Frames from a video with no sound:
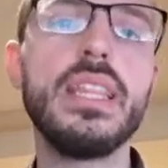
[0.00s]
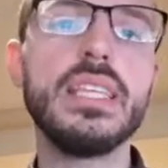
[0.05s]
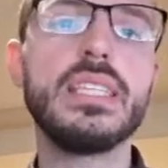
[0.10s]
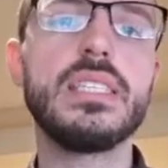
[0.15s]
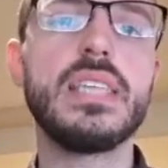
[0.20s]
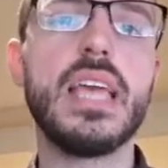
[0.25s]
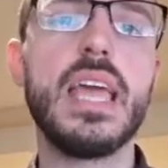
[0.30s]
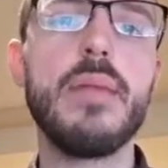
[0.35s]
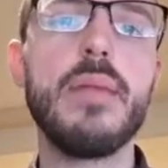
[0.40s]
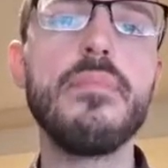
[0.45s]
the
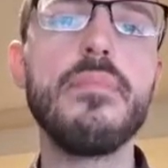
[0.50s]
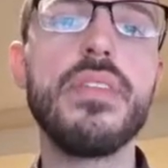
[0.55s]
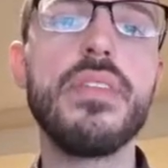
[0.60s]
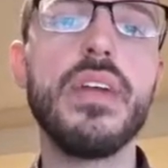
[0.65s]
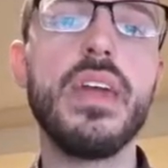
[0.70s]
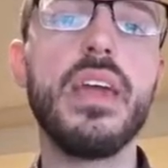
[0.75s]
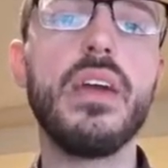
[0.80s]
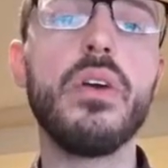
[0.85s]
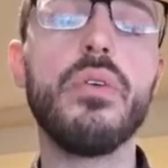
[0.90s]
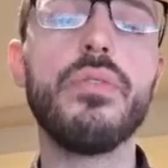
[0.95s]
same
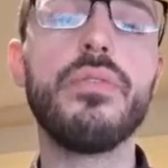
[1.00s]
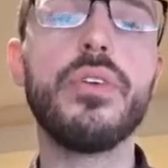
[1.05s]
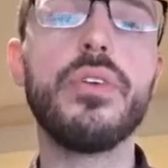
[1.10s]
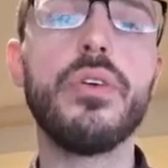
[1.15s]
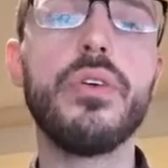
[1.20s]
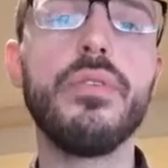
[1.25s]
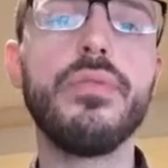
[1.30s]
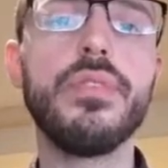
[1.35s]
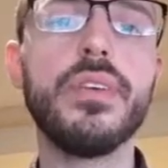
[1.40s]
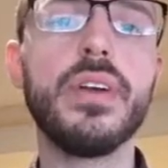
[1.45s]
thing over and
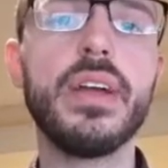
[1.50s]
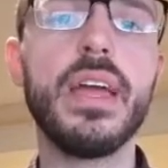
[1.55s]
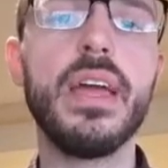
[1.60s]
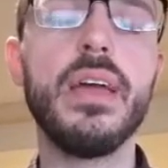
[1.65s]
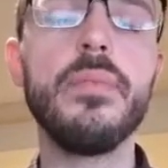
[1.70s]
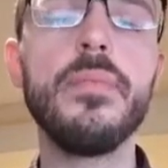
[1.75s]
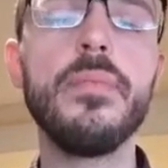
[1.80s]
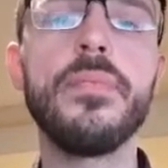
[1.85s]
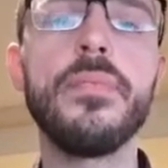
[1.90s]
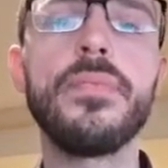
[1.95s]
over
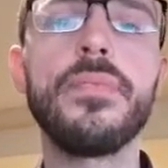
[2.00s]
again,